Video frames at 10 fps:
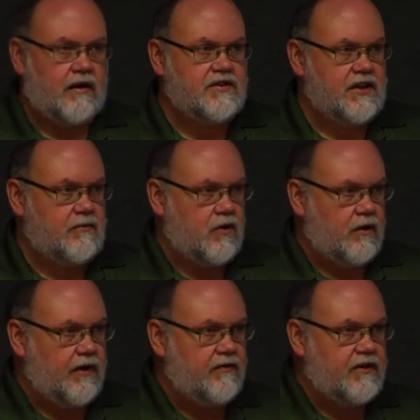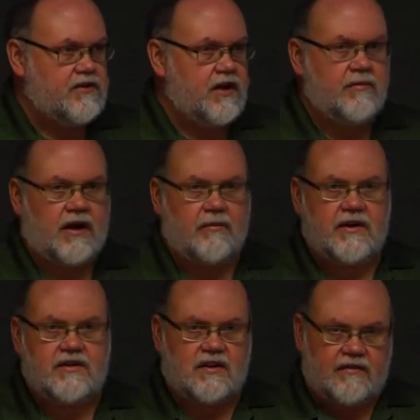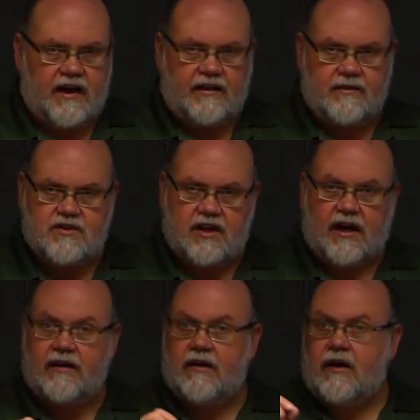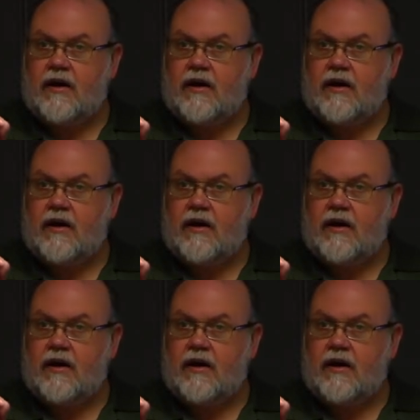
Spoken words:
I've seen where even some companies have had them sign